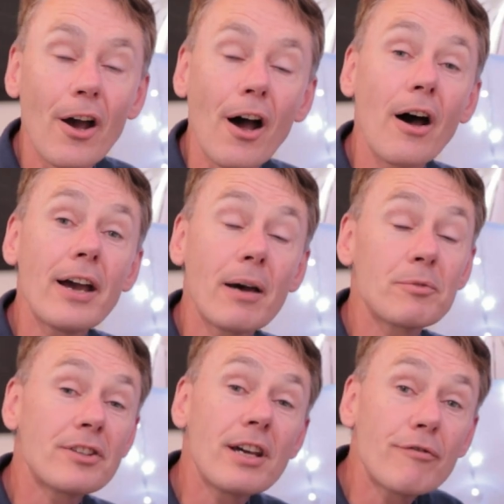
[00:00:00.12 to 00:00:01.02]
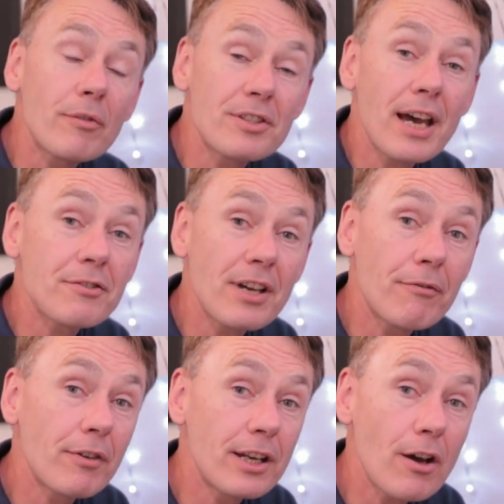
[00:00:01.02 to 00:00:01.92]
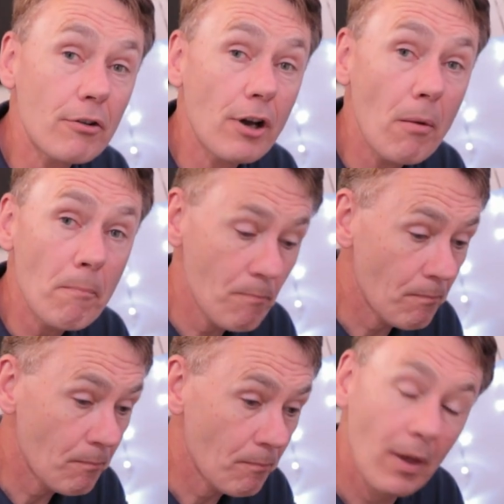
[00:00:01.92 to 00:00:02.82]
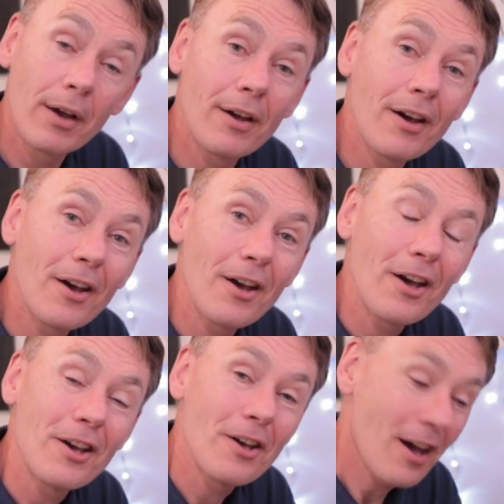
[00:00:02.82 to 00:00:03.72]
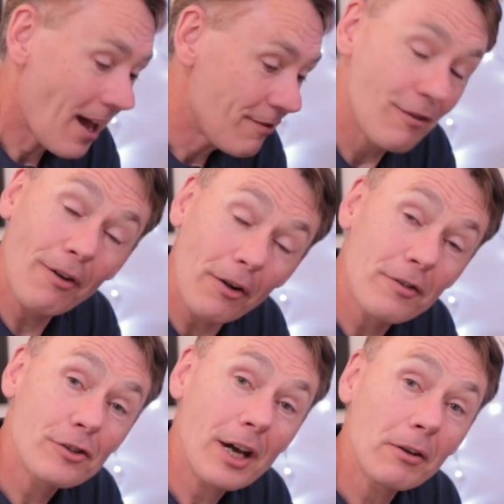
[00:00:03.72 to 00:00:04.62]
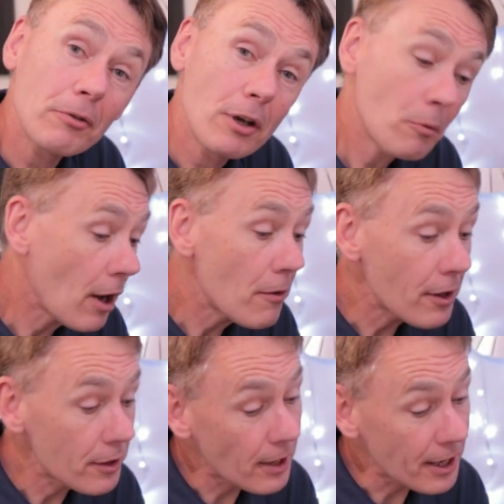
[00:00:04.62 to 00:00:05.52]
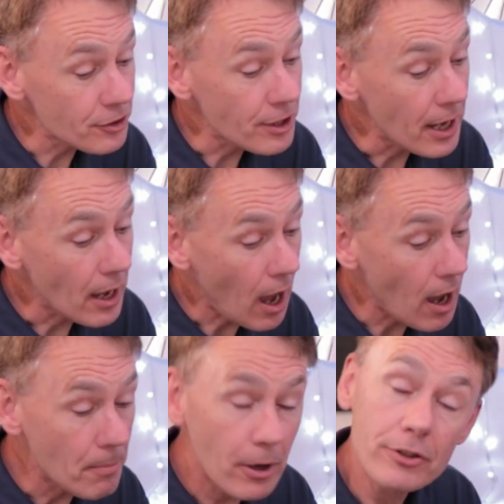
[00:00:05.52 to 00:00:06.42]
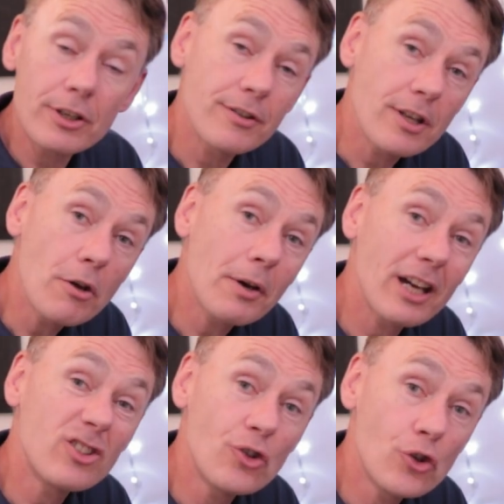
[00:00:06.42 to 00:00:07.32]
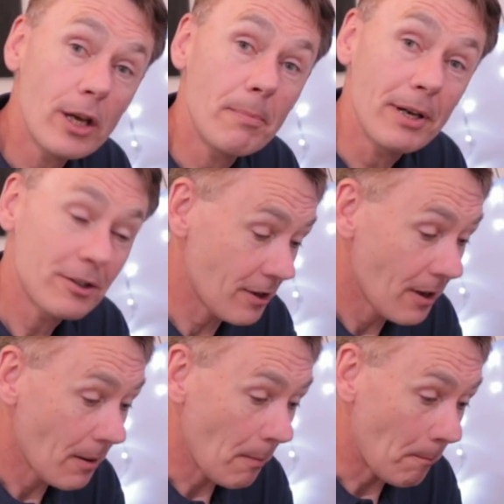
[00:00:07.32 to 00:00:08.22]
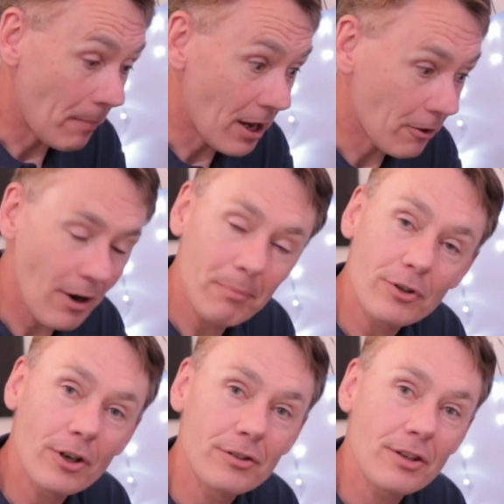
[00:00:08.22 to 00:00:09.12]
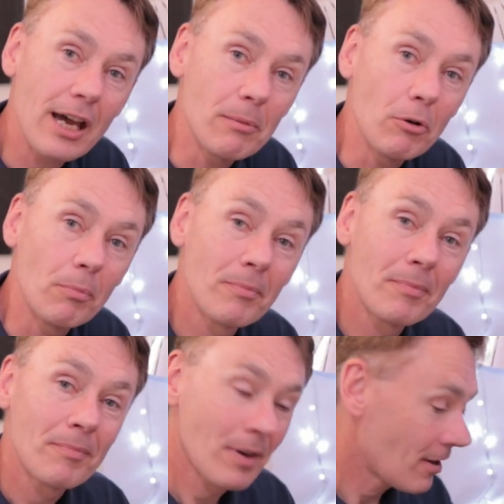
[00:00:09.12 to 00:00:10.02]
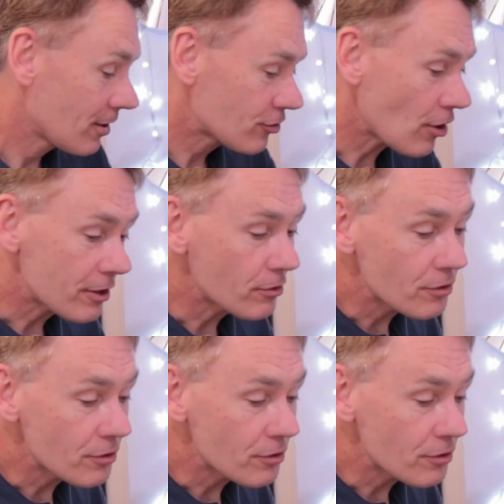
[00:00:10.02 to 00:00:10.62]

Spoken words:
Hi, I'm Steve from soundsheavenly.com. If you follow the channel, you'll know that last year I purchased the UK's cheapest Beogram turntable, sight